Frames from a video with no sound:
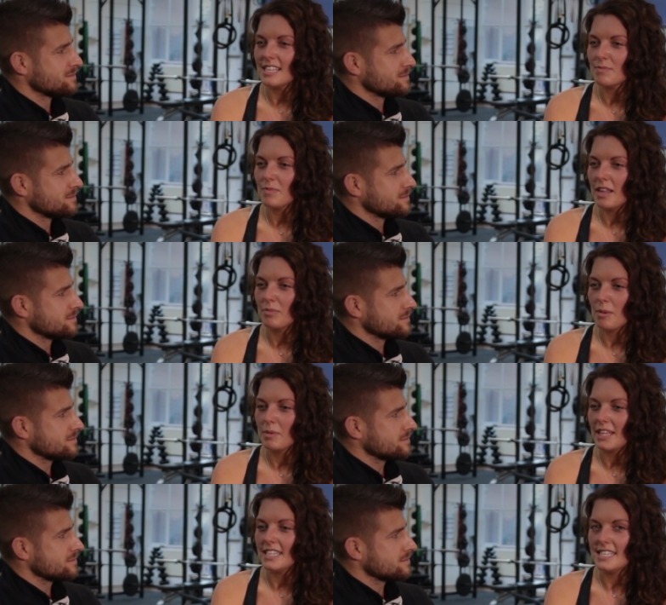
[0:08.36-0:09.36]
Speaker 1: it's a
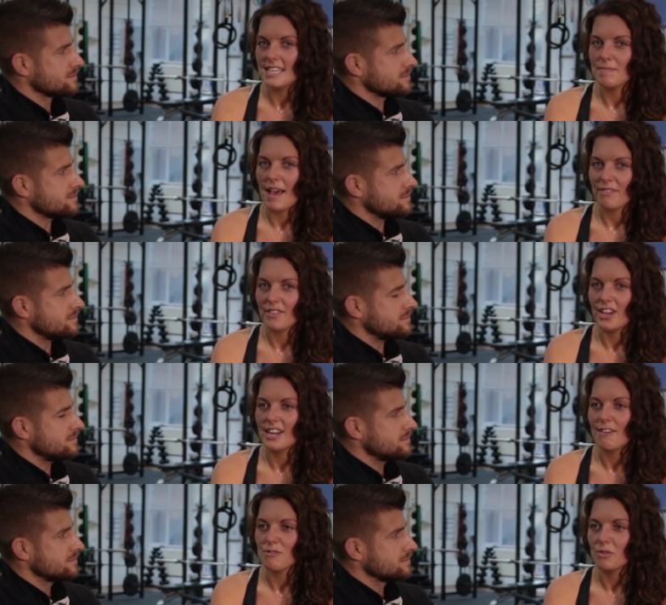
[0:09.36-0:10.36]
proper like team effort and
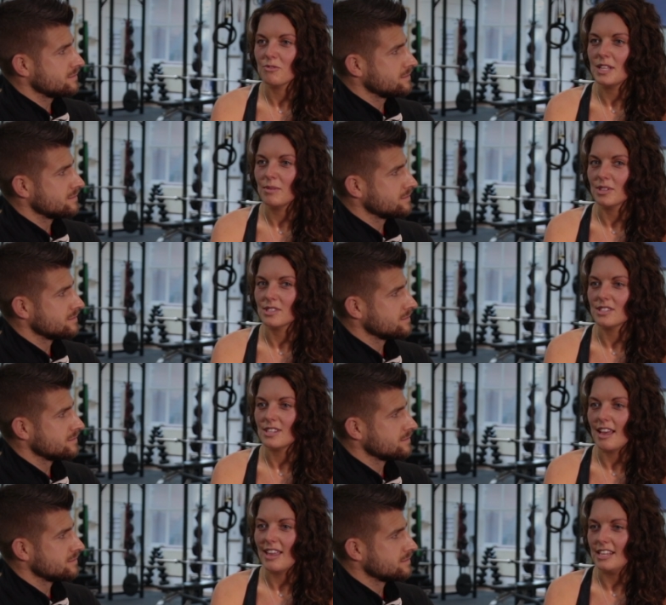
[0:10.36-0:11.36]
everyone really wants
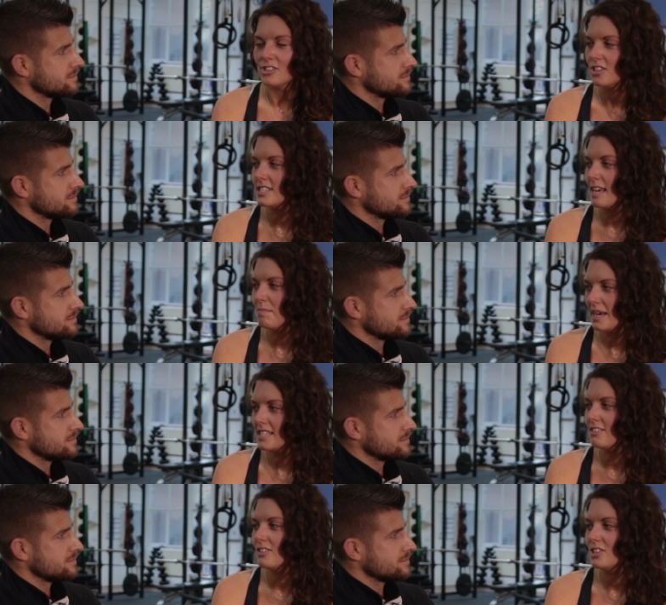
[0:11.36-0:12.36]
each other to get
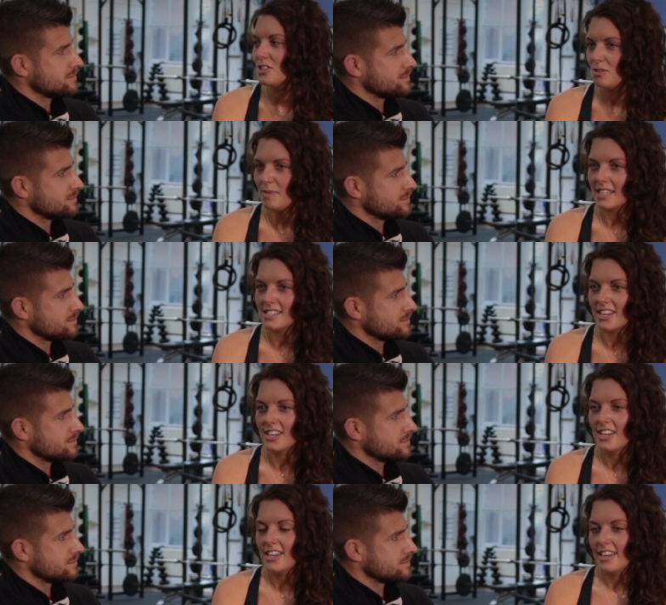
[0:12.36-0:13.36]
better and do better.
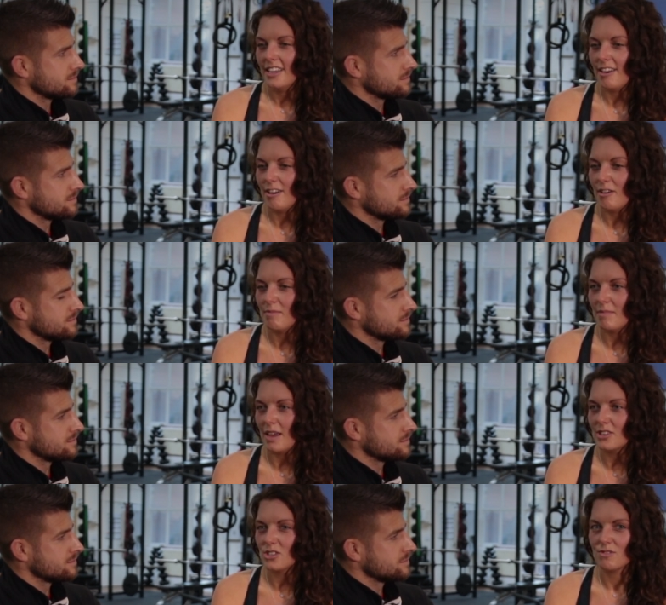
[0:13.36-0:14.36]
Um,
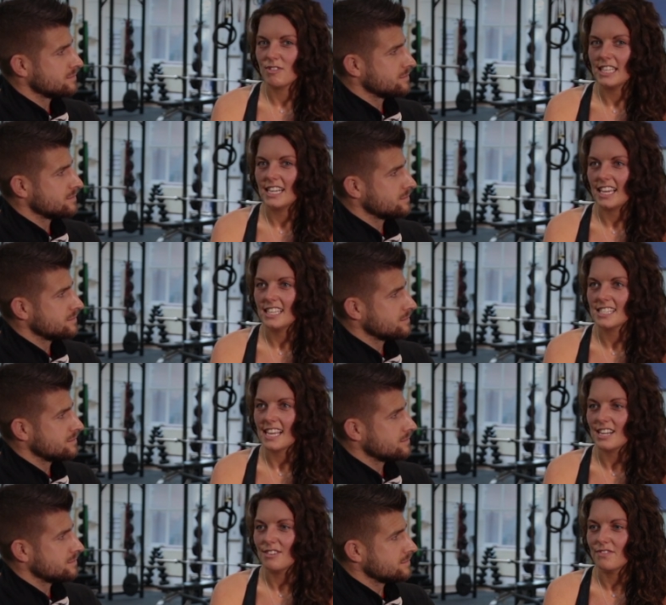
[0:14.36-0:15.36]
and there's just a really nice
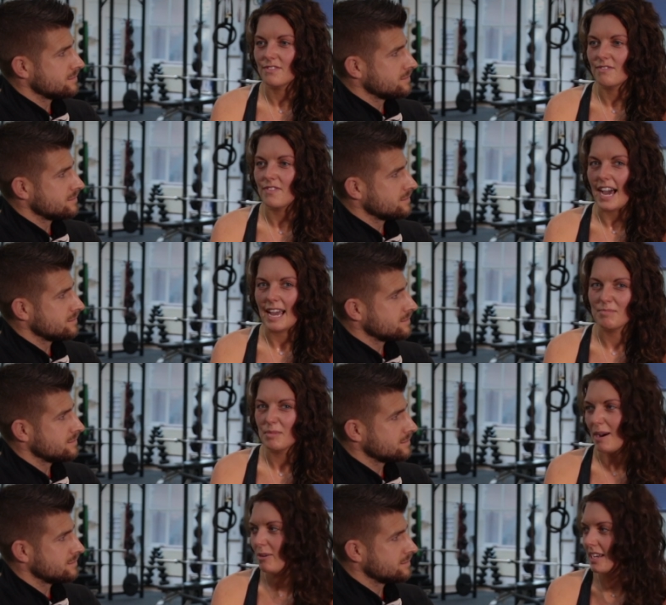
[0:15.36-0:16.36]
kind of vibe
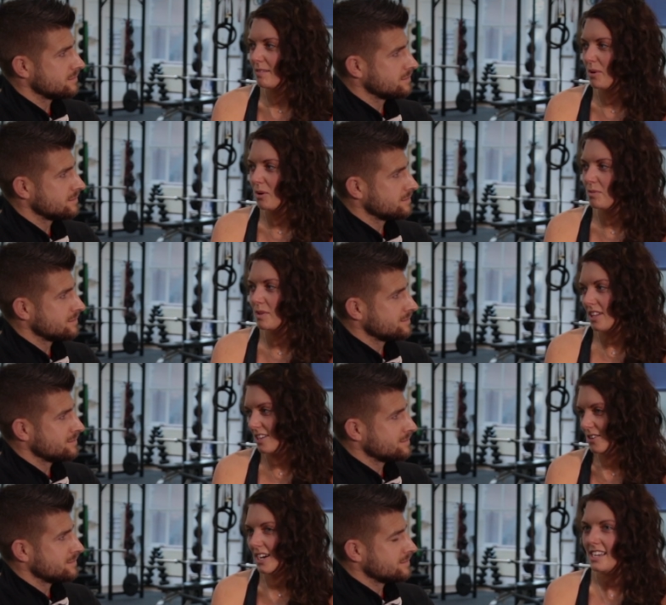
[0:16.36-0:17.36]
about it, both with like
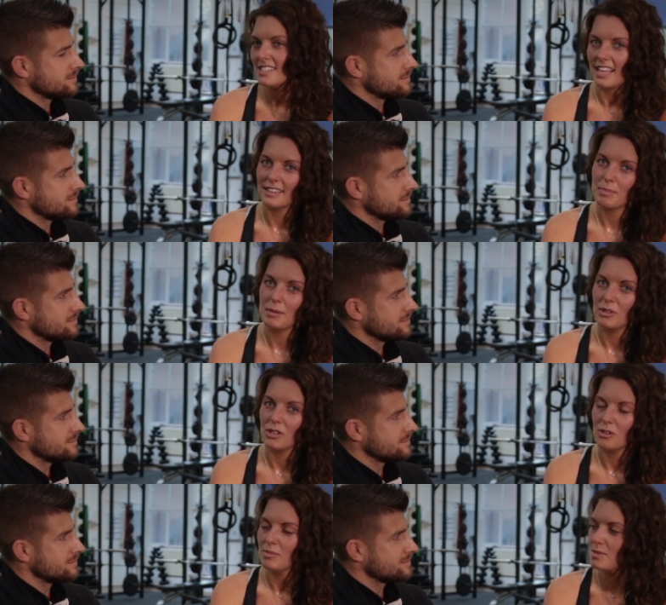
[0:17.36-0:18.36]
you guys and the people that
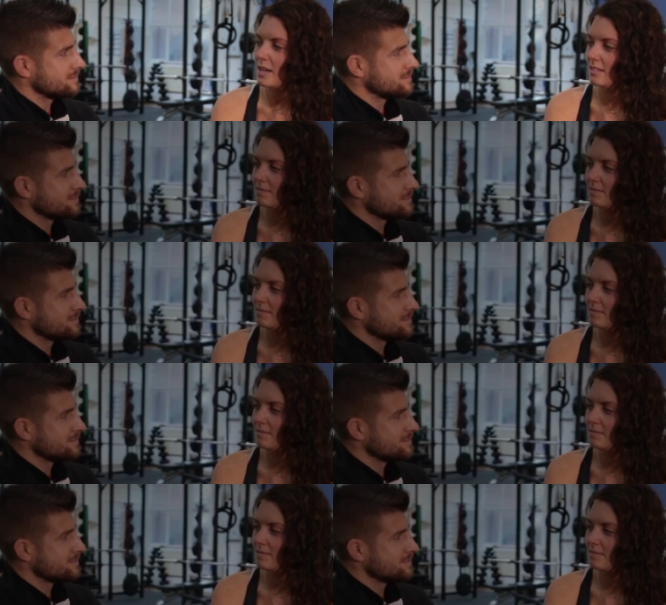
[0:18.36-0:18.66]
come as well.